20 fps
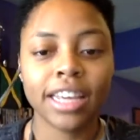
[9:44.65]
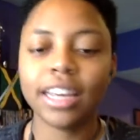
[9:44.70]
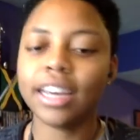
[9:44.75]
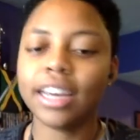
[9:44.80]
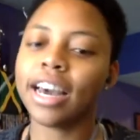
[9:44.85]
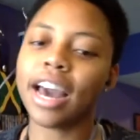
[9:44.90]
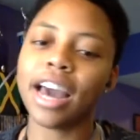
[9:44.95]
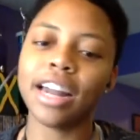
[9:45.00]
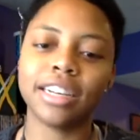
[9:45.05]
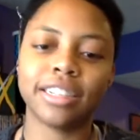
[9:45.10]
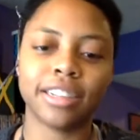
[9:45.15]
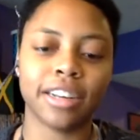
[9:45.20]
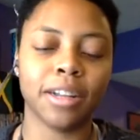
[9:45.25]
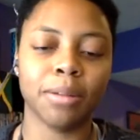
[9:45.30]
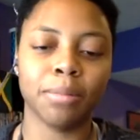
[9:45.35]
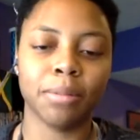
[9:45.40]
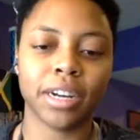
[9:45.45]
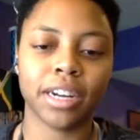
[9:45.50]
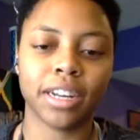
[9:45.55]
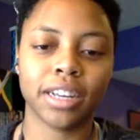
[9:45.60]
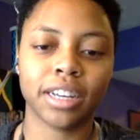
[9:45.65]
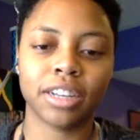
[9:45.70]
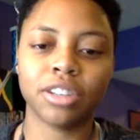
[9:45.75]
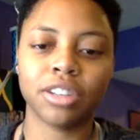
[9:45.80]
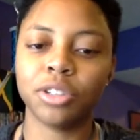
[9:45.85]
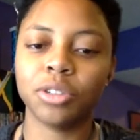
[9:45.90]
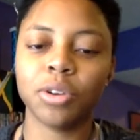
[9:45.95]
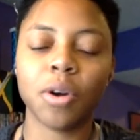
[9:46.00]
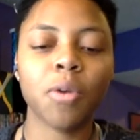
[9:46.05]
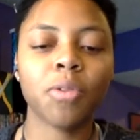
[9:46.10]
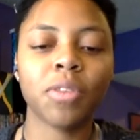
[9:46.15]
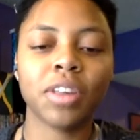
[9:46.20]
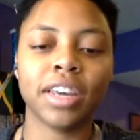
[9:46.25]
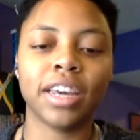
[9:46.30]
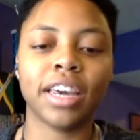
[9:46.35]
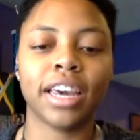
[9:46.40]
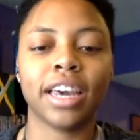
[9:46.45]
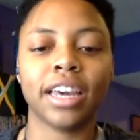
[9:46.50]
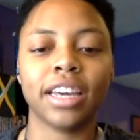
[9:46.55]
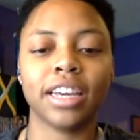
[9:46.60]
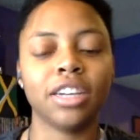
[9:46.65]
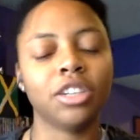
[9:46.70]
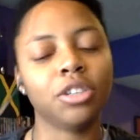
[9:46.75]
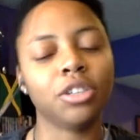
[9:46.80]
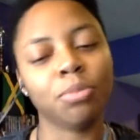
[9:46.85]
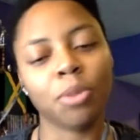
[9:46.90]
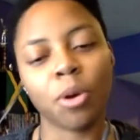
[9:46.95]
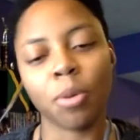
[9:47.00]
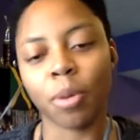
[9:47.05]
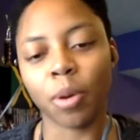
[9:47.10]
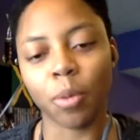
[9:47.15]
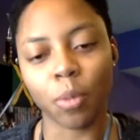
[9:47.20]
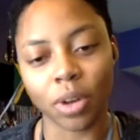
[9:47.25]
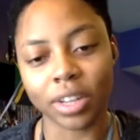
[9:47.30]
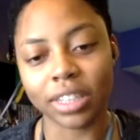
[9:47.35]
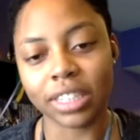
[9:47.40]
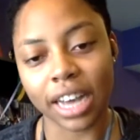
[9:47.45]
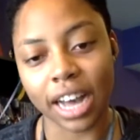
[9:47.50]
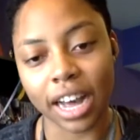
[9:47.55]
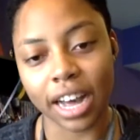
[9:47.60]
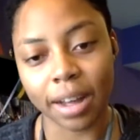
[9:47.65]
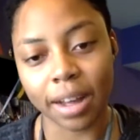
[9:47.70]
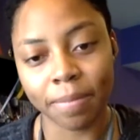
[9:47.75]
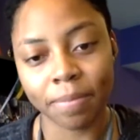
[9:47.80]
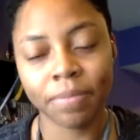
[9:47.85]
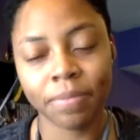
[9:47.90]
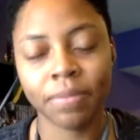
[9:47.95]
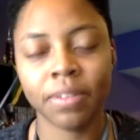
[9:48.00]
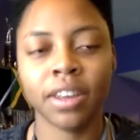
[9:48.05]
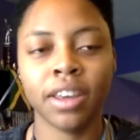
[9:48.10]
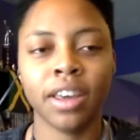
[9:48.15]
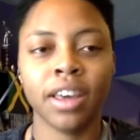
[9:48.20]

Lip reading: you gotta celebrate it because you only get each moment one time.